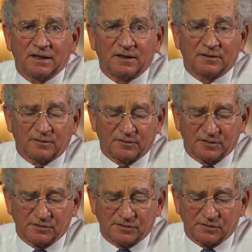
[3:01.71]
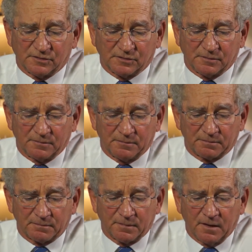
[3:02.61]
illnesses.
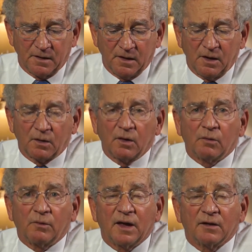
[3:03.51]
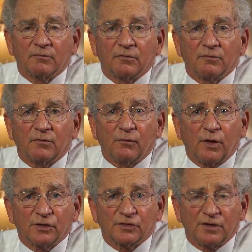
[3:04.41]
We have
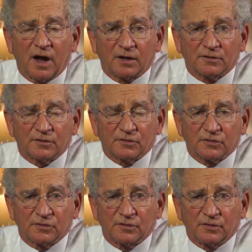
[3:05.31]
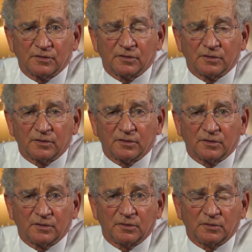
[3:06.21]
rush doctors
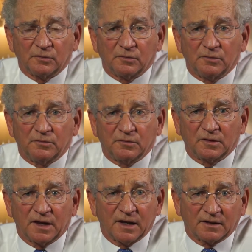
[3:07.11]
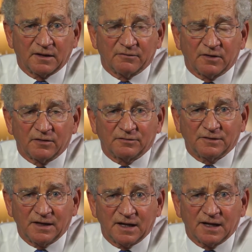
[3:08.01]
who cannot give enough
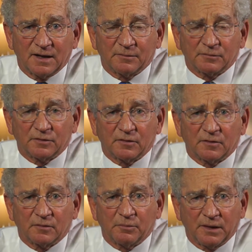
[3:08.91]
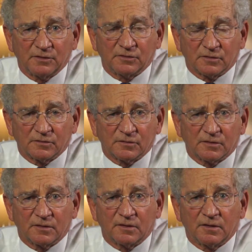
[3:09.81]
time to the patients.
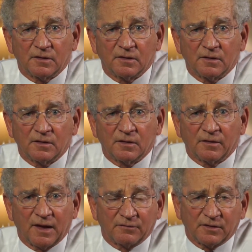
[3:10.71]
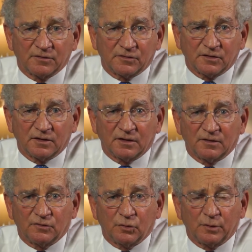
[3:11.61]
They have to
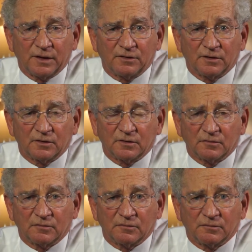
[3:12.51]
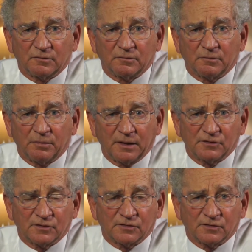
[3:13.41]
see 22
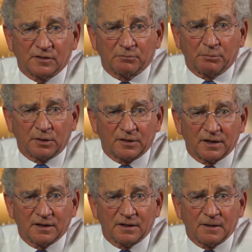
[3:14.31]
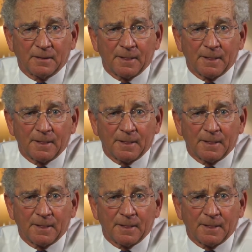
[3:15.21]
patients per day,